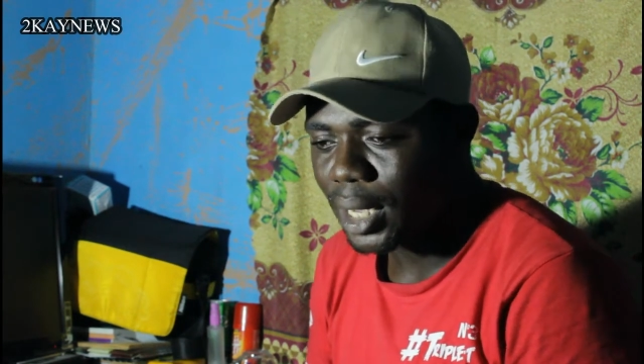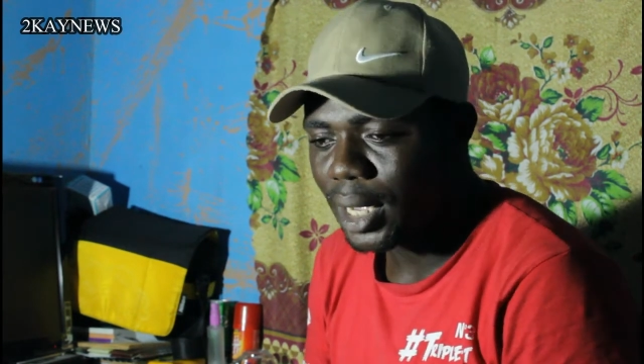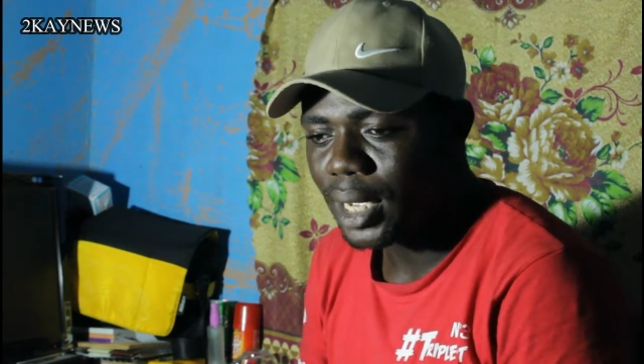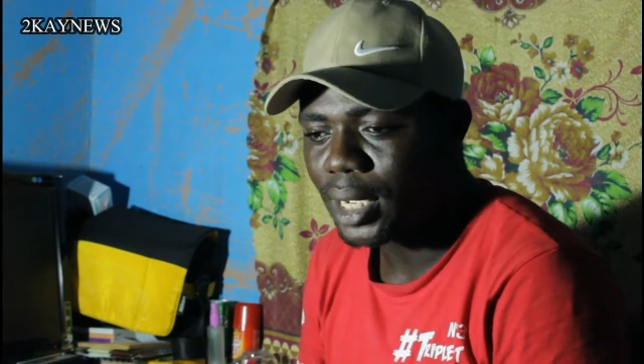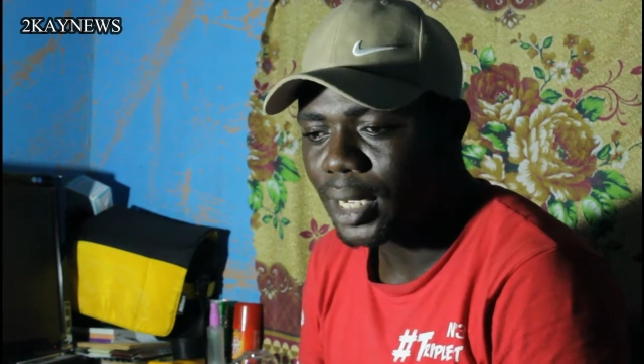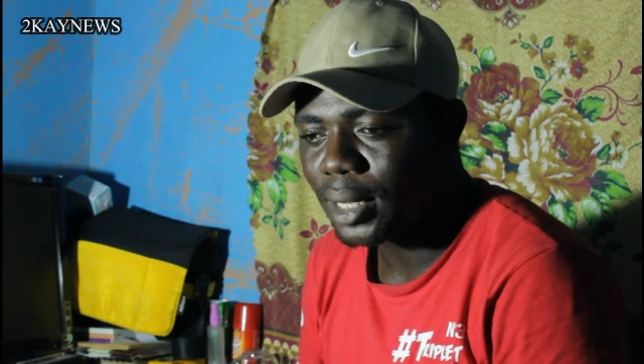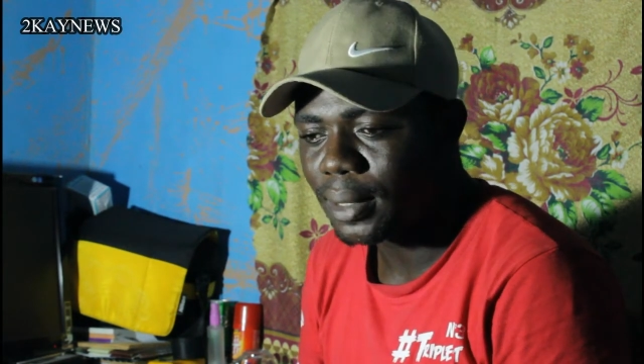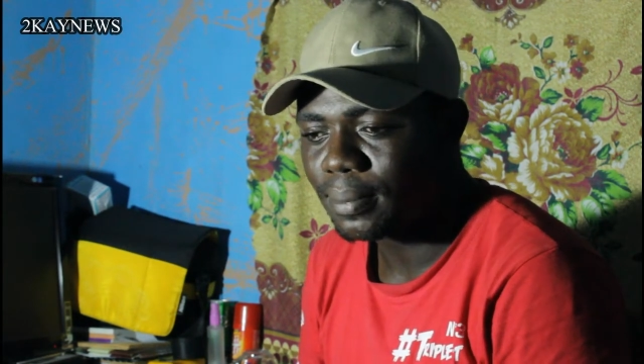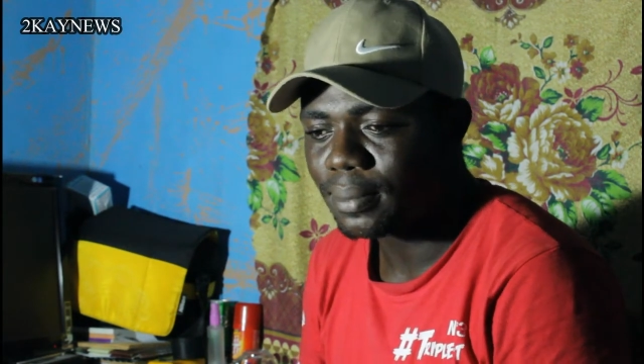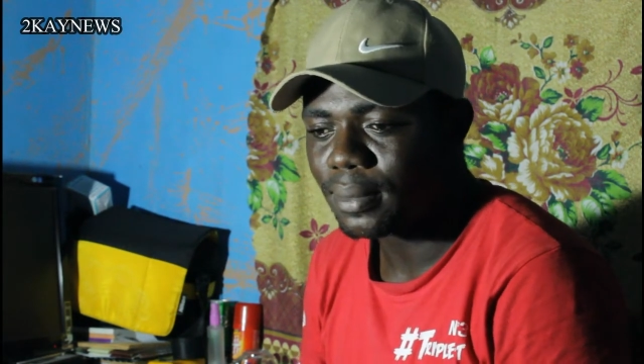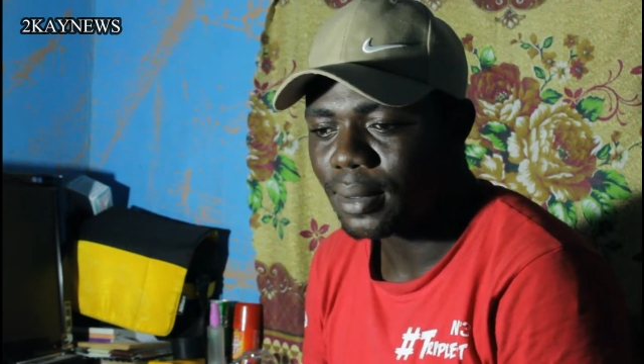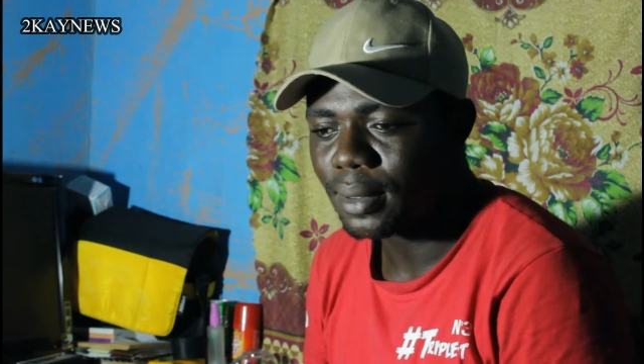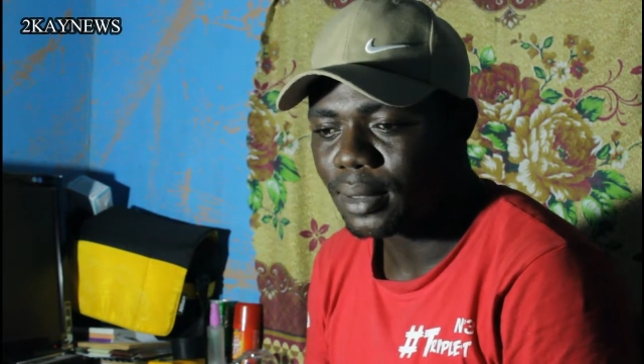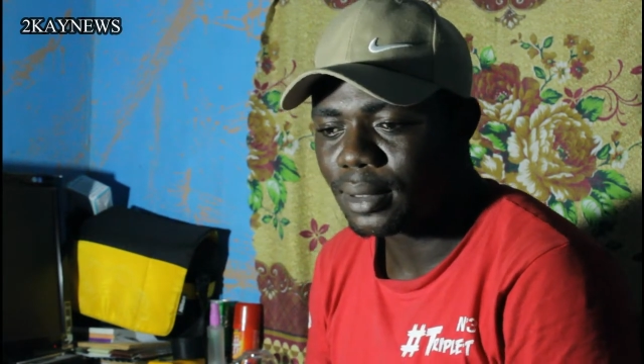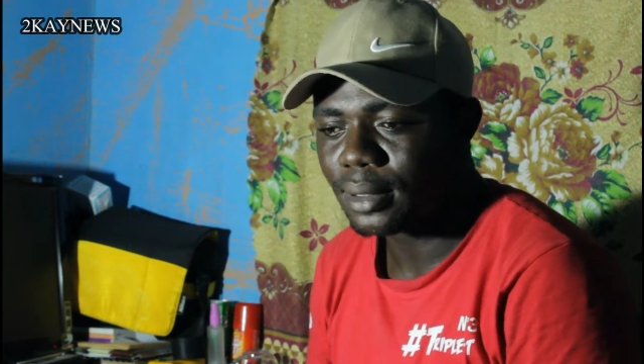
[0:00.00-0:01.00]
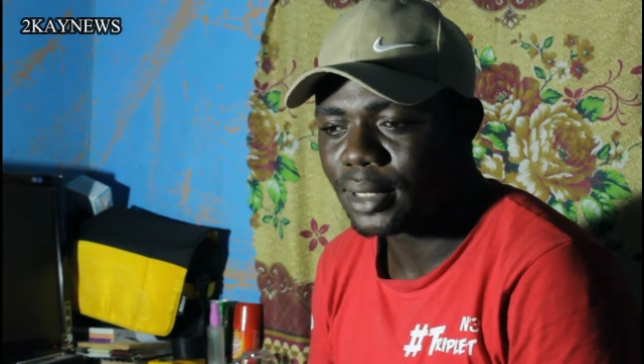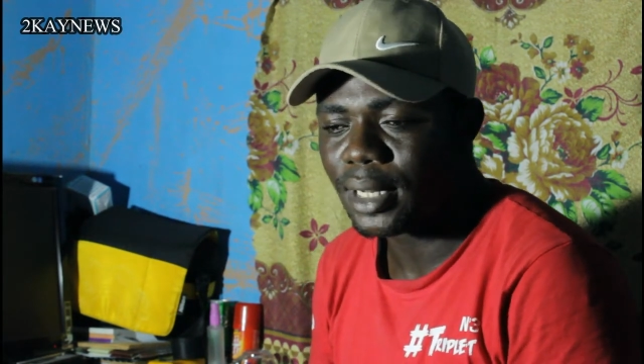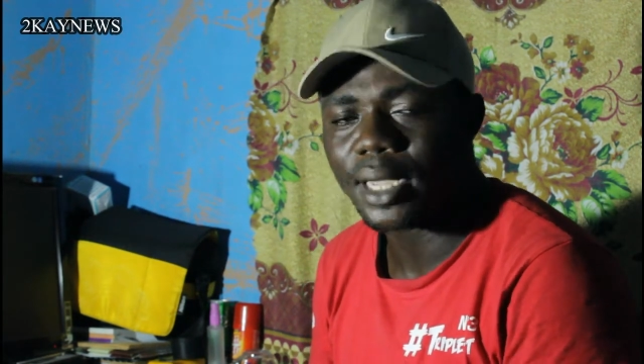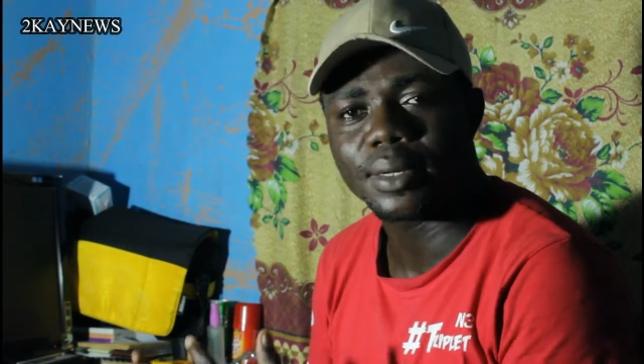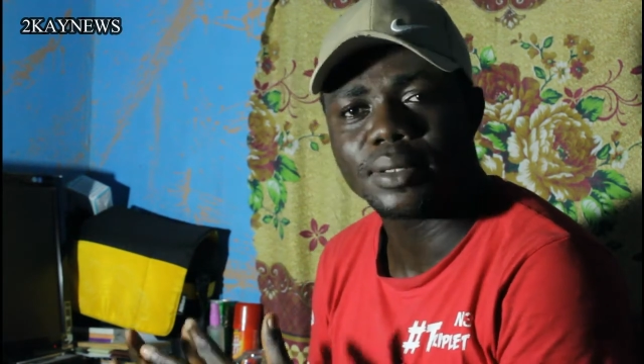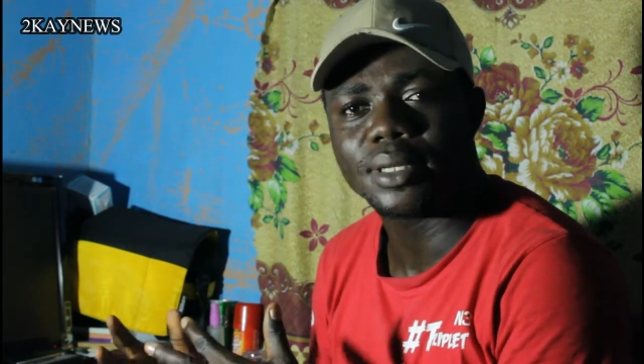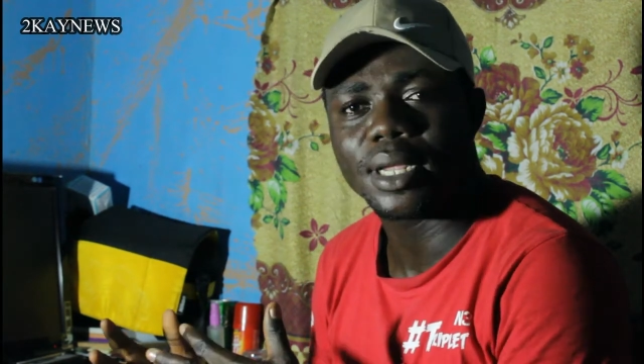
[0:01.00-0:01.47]
um,
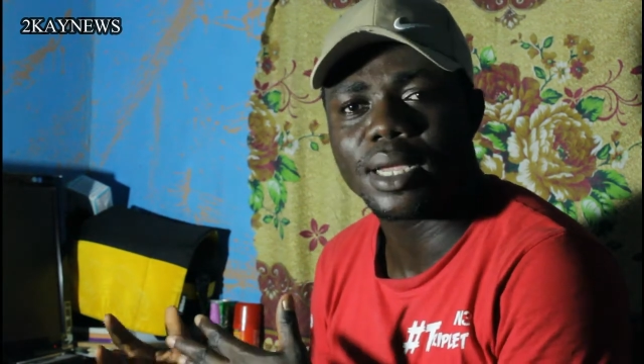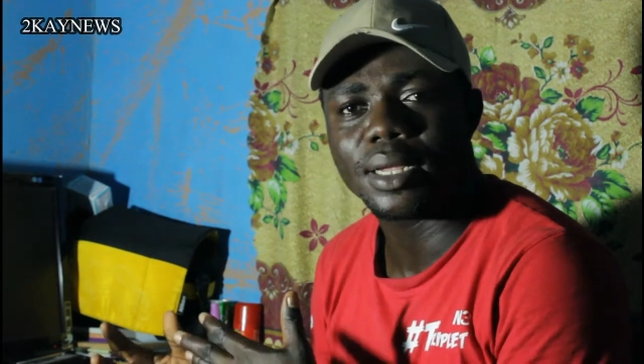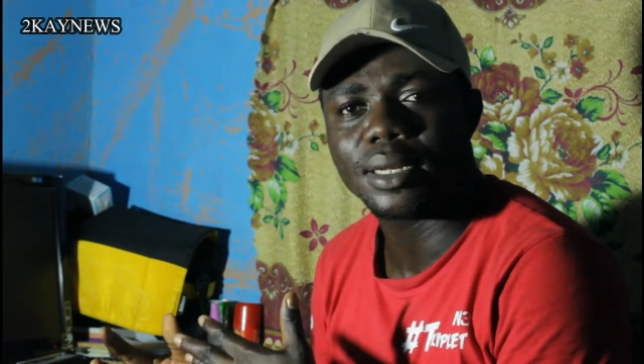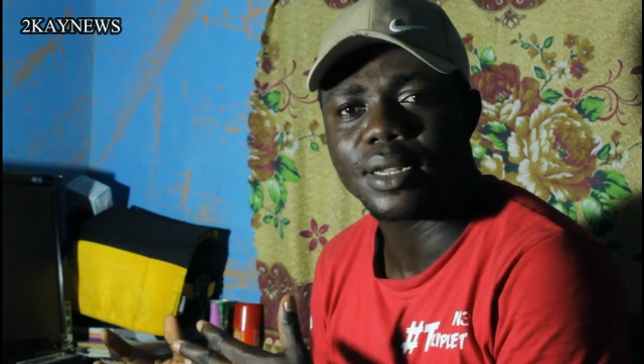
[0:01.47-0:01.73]
the, the,